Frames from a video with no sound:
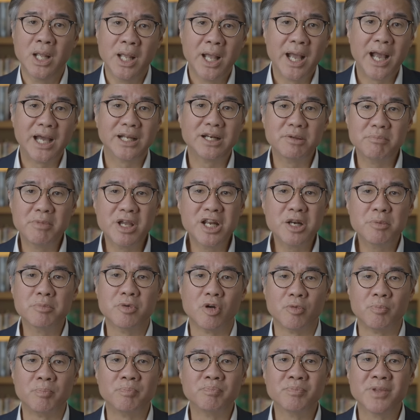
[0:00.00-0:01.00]
At a
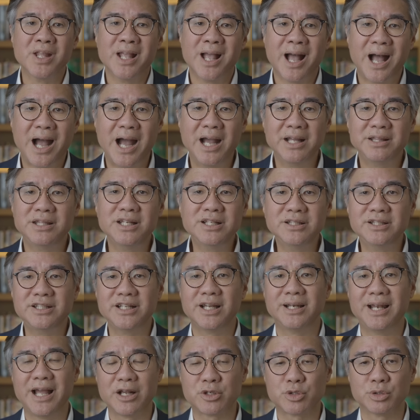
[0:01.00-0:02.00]
minimum, I think the
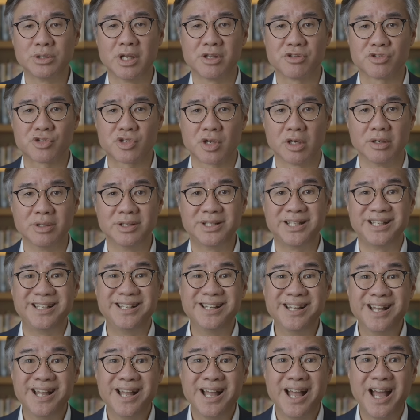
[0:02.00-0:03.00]
election
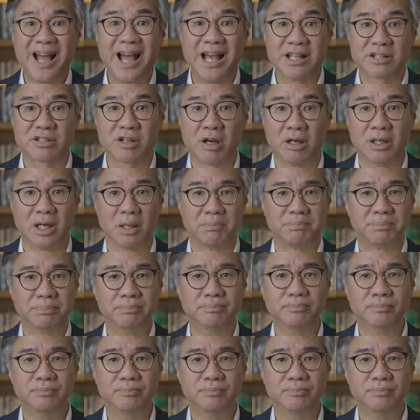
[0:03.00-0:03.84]
uncertainty has gone up.